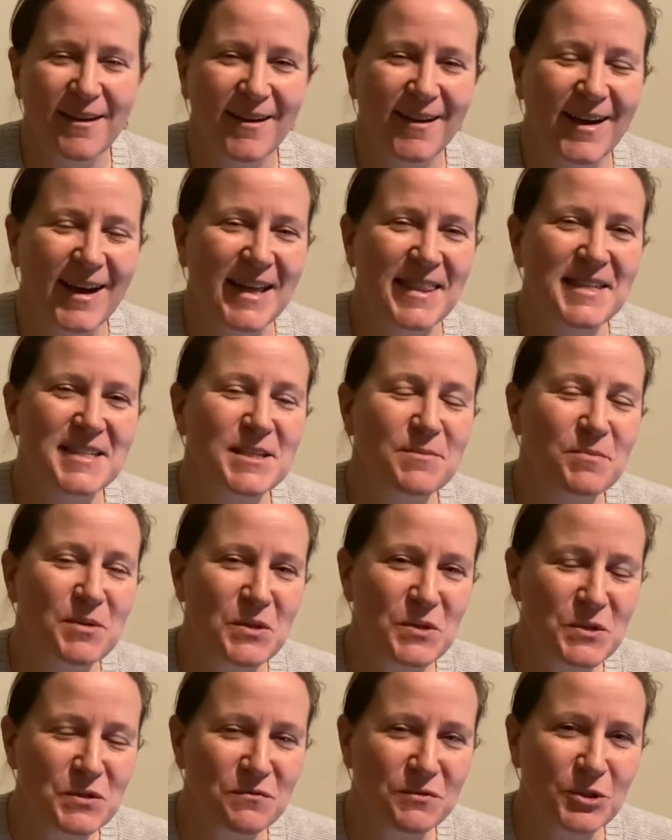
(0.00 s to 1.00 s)
And there's a
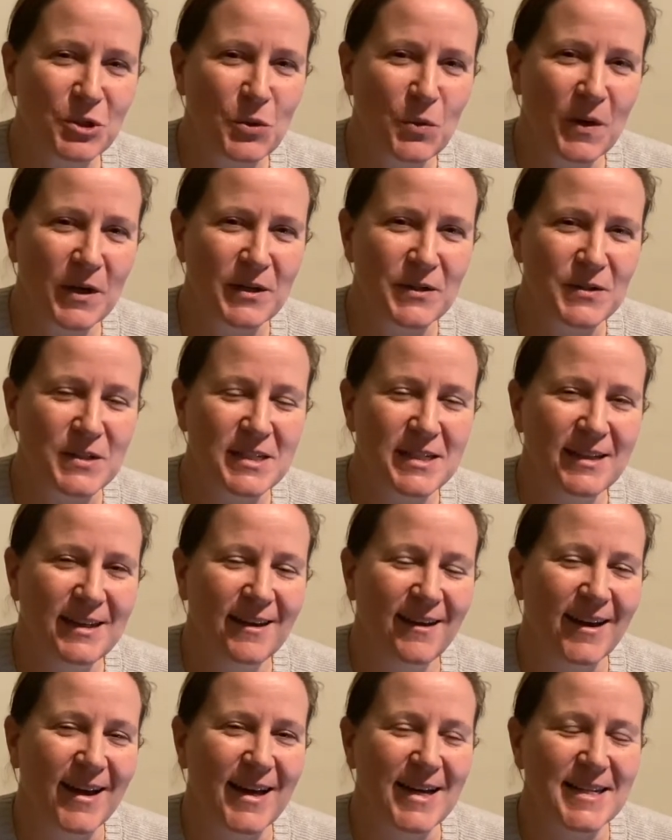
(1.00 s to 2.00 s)
beautiful quote,
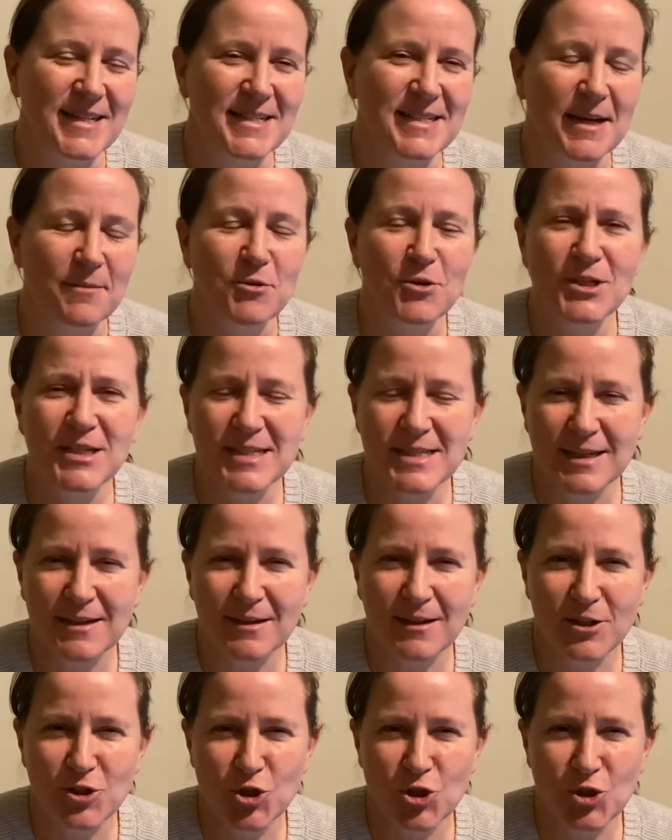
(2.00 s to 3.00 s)
and I'm not
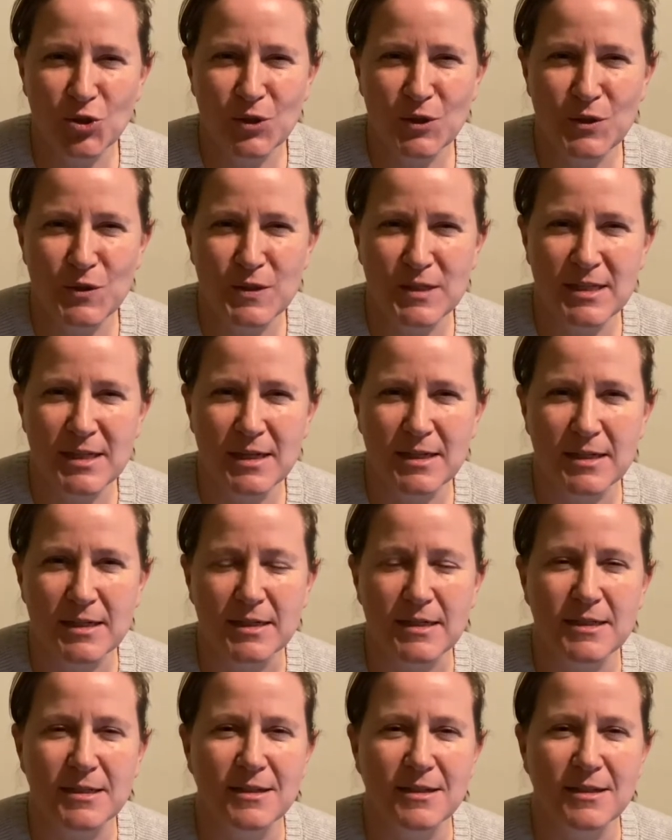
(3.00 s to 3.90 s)
exactly sure who said it.